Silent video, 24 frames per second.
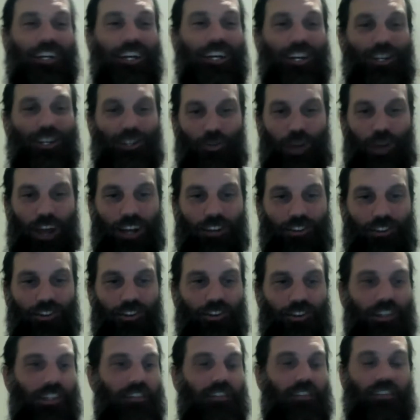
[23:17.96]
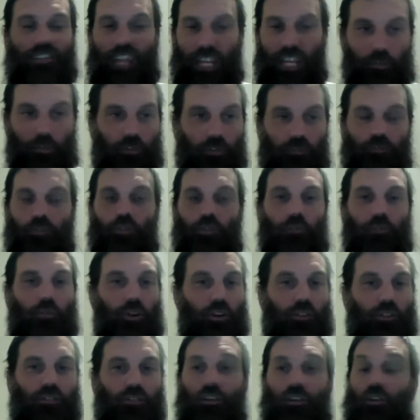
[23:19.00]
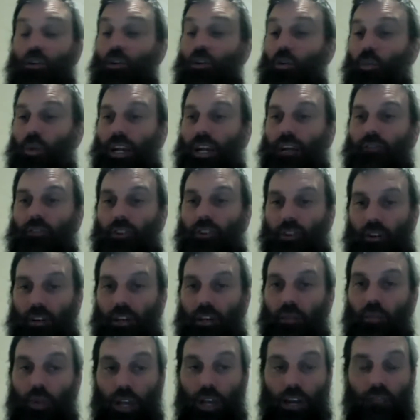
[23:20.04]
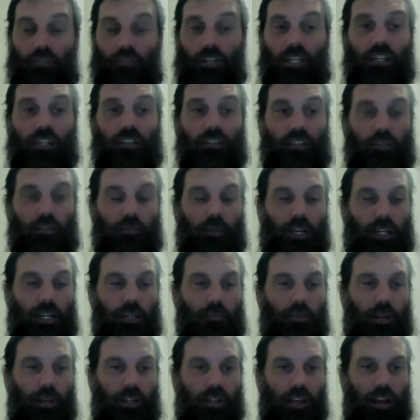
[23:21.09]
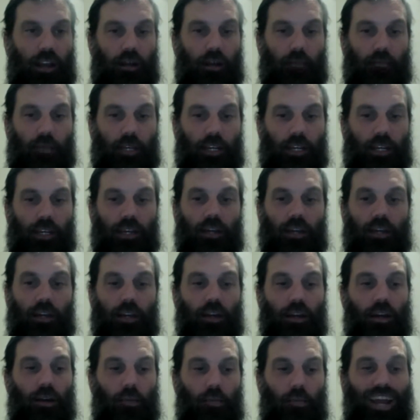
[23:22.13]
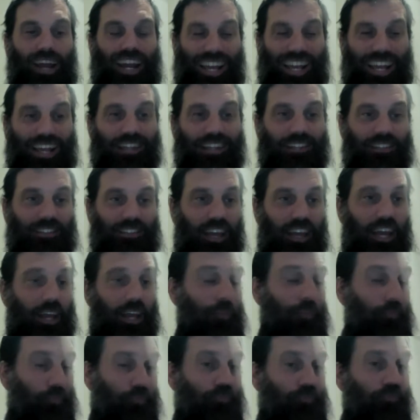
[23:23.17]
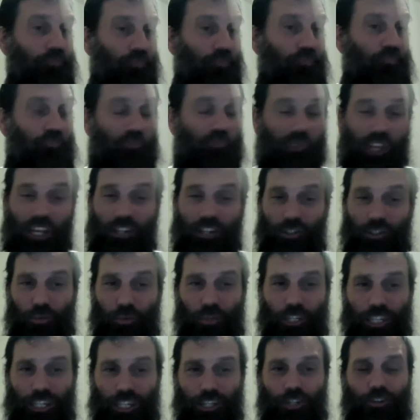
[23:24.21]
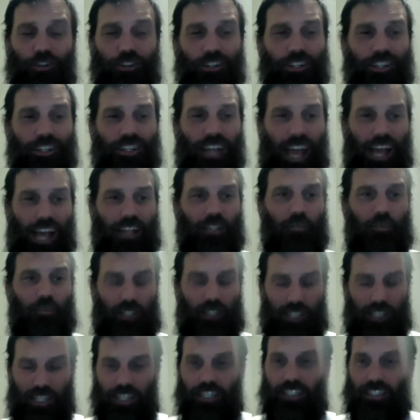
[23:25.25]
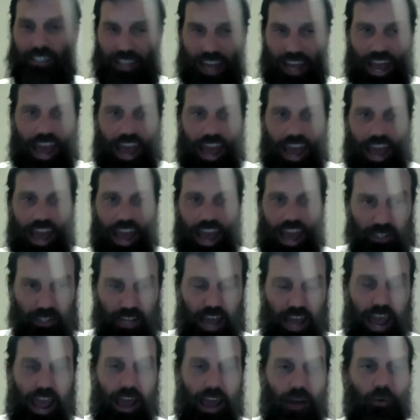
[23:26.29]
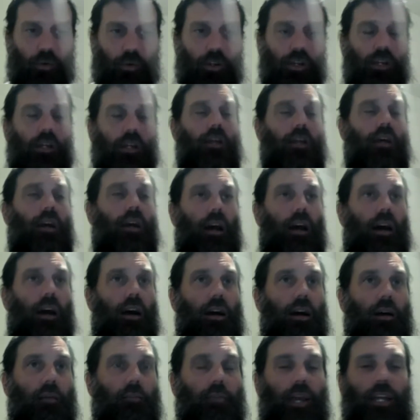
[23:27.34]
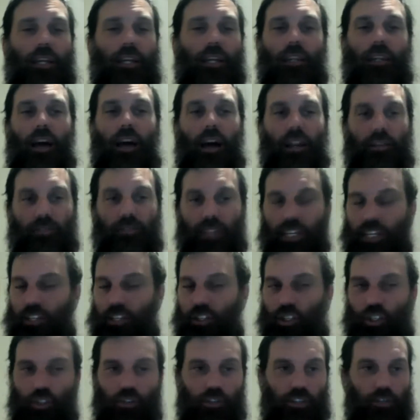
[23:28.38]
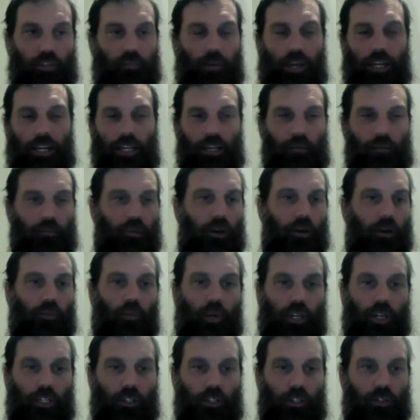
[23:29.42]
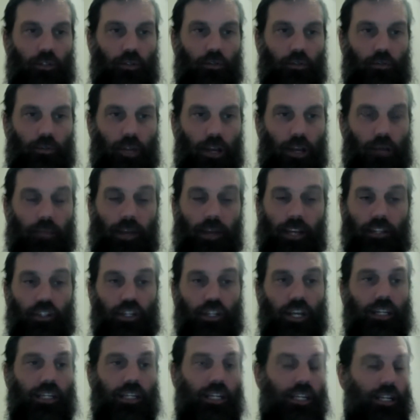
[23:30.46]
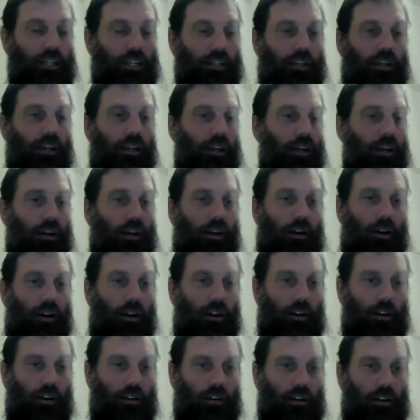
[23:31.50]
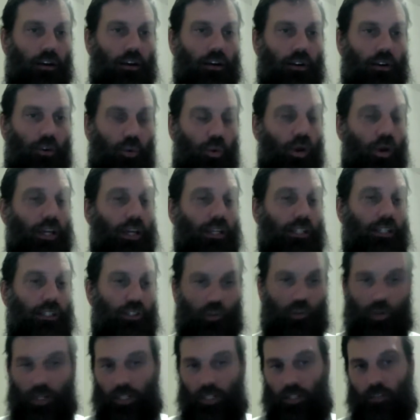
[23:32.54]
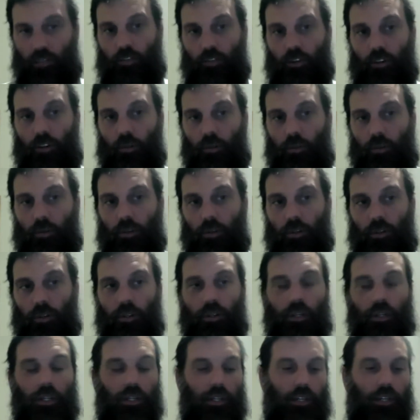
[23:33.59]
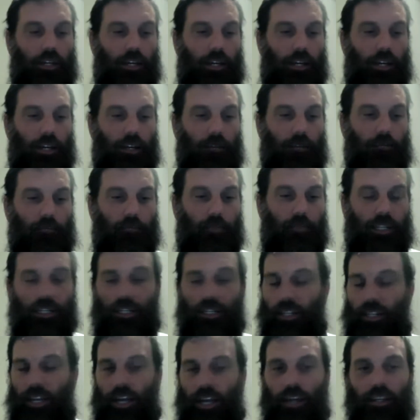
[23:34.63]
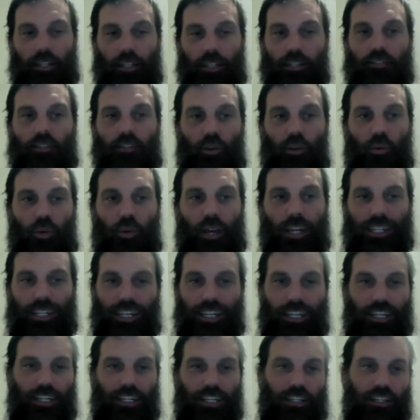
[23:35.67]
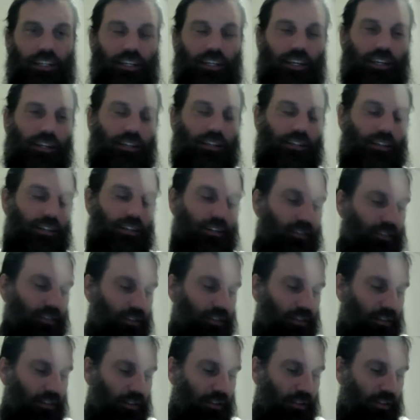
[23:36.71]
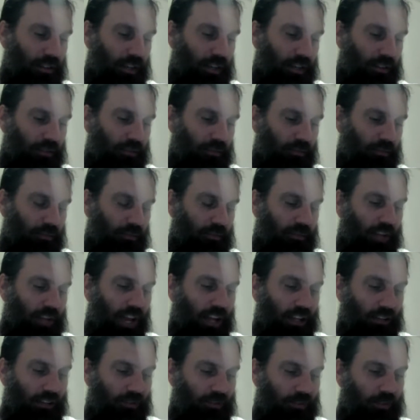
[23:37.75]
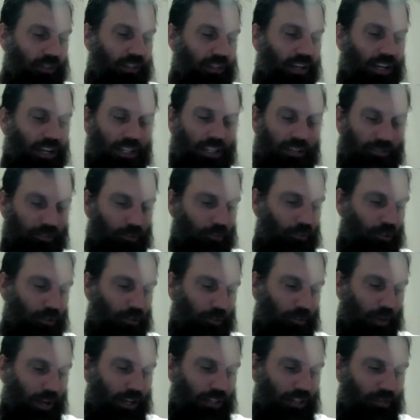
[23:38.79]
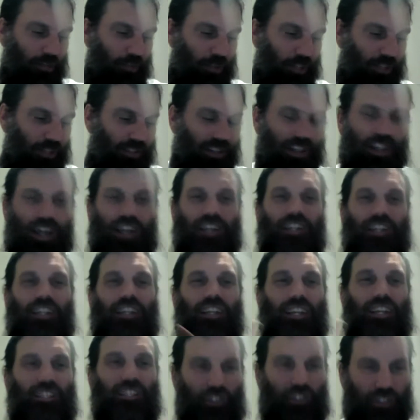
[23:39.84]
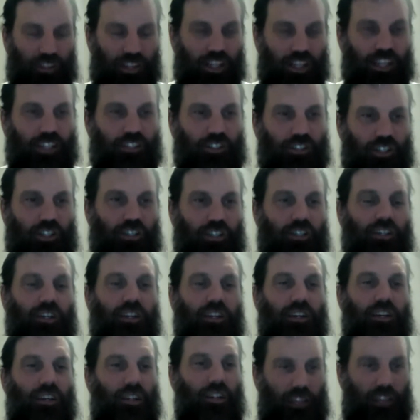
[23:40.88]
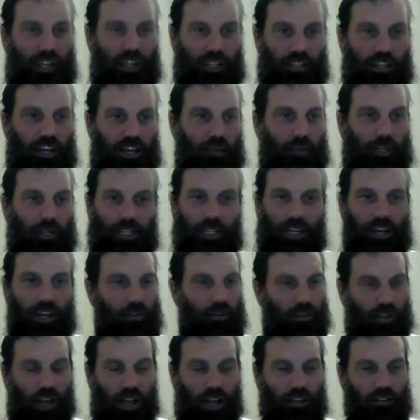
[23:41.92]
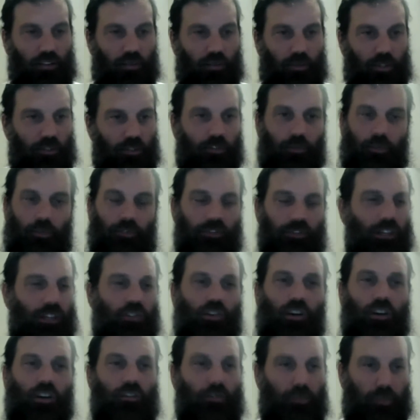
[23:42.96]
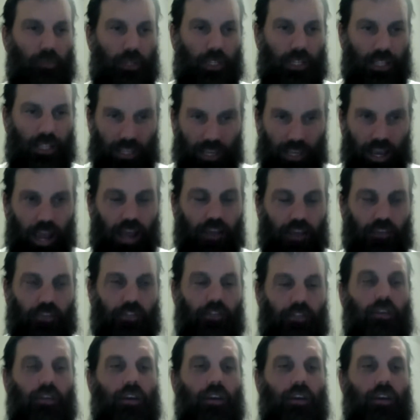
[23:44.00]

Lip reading: director and the sustainable food person or whatever it is, depending upon the company. But I can say it's a really good expertise to have now. And a lot of the issues, depending upon what you become educated in, are quite transferable. But it is a great need, and not only from the scientific perspective, but there's a lot of legislation that's coming down. Not so much from the federal government yet,